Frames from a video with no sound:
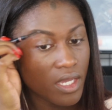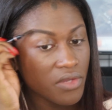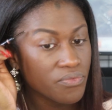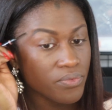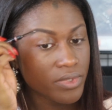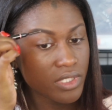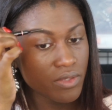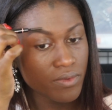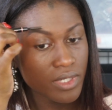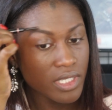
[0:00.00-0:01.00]
I
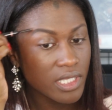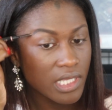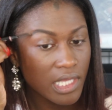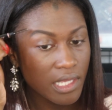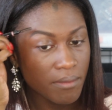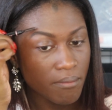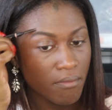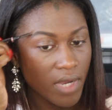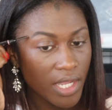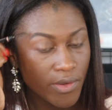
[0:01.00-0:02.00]
really want to get
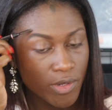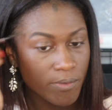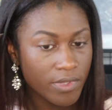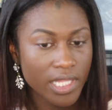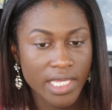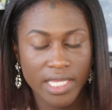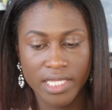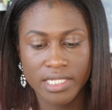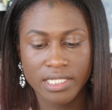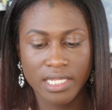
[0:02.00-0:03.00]

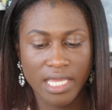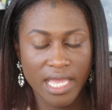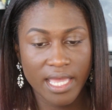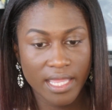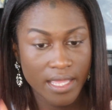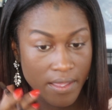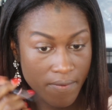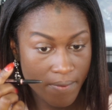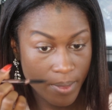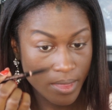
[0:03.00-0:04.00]
microbladed.
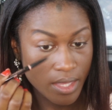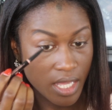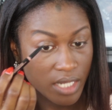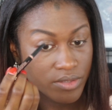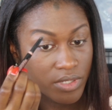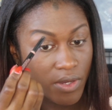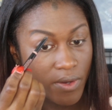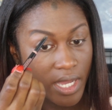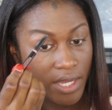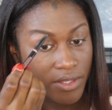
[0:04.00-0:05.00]
I don't know
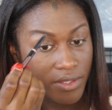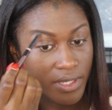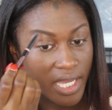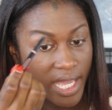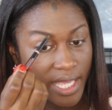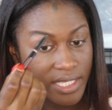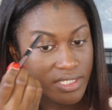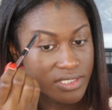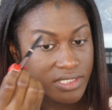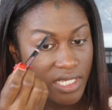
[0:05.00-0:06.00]
how you
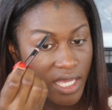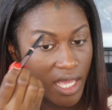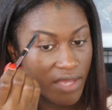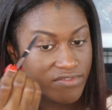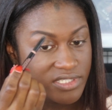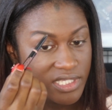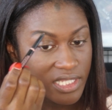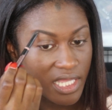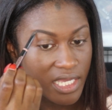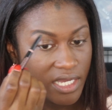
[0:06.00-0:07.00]
guys, I've seen
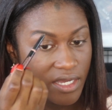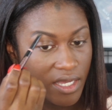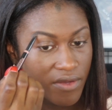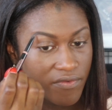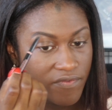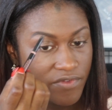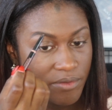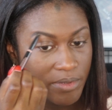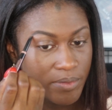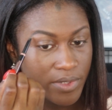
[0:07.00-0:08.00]
like a few
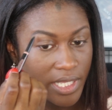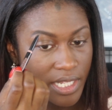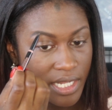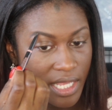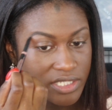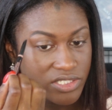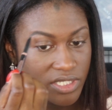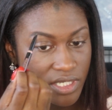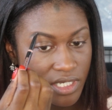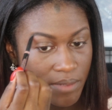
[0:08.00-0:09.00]
people get it.
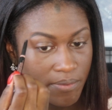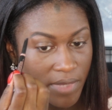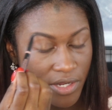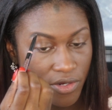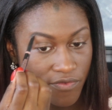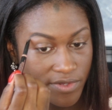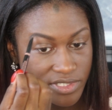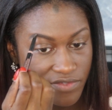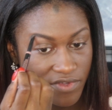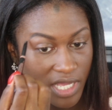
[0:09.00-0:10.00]
Actually, a couple of my
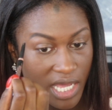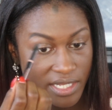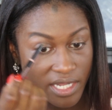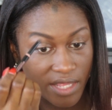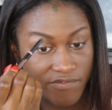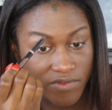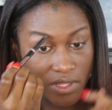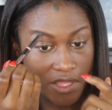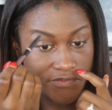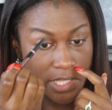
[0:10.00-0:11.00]
girlfriends have gotten it, they've
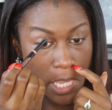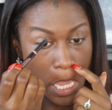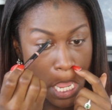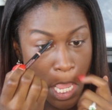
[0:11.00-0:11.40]
loved it.